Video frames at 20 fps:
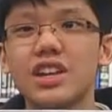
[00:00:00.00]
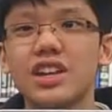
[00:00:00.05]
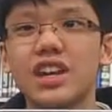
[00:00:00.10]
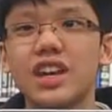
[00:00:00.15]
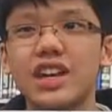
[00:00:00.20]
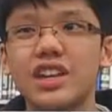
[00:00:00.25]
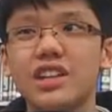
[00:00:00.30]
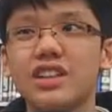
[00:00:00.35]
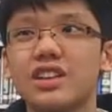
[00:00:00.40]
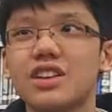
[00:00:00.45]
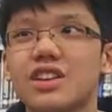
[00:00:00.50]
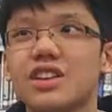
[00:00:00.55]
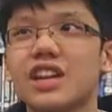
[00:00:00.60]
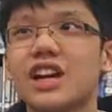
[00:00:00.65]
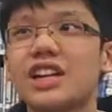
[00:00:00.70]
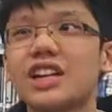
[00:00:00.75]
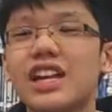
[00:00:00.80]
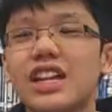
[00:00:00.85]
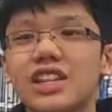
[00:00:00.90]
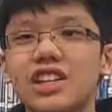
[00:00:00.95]
and
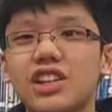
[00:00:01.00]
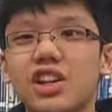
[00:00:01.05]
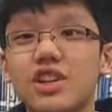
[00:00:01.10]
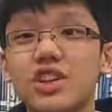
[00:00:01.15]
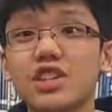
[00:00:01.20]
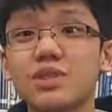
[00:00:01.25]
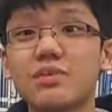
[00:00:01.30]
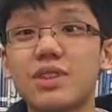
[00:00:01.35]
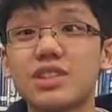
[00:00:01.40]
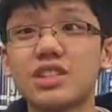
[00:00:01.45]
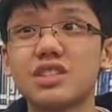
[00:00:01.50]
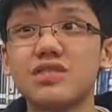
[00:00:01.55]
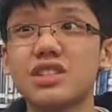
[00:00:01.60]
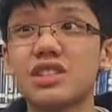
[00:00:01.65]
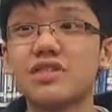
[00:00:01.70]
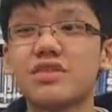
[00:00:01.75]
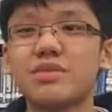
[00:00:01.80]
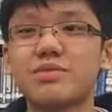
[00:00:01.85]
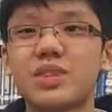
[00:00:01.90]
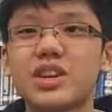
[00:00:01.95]
collect large amounts of
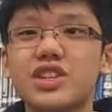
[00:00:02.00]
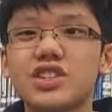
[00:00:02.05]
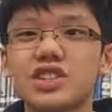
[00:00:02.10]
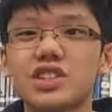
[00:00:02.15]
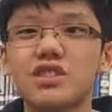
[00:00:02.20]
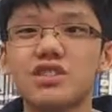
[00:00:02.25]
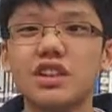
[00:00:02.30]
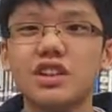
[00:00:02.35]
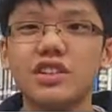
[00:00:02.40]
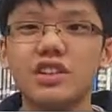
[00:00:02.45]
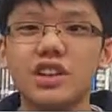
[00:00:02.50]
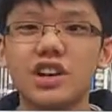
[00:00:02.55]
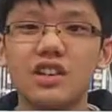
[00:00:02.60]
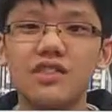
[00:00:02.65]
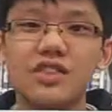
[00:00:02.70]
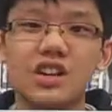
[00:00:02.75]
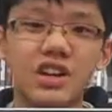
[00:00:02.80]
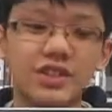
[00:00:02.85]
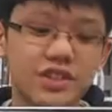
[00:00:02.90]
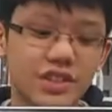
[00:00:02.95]
information and
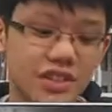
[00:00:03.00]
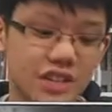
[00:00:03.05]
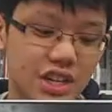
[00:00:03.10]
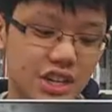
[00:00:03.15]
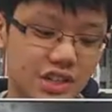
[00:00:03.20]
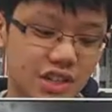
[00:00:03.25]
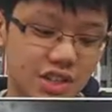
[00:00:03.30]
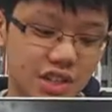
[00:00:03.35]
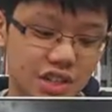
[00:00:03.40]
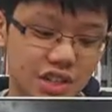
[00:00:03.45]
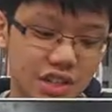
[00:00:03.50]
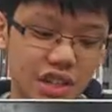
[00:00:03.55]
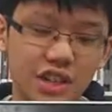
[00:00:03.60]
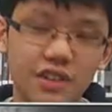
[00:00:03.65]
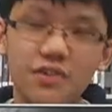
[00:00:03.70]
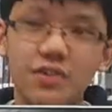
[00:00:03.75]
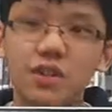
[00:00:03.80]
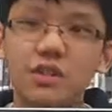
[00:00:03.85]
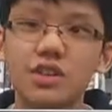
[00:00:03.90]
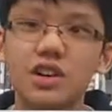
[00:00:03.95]
of conversations and
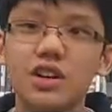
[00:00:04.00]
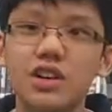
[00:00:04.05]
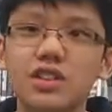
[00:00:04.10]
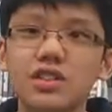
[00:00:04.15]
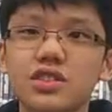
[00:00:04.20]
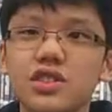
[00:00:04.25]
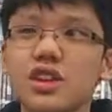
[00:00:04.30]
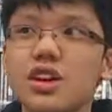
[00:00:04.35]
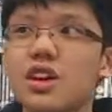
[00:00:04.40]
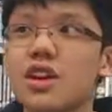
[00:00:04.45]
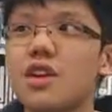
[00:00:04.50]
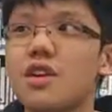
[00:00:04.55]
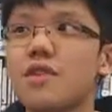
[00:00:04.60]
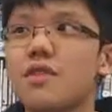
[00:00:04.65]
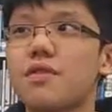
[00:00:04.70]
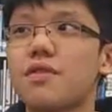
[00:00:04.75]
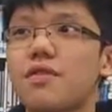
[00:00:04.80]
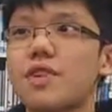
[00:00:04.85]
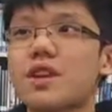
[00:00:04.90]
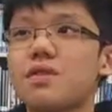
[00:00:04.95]
phone calls
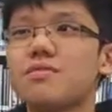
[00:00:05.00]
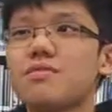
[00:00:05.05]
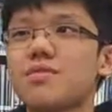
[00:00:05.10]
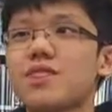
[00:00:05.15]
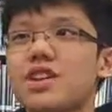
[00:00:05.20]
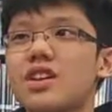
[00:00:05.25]
from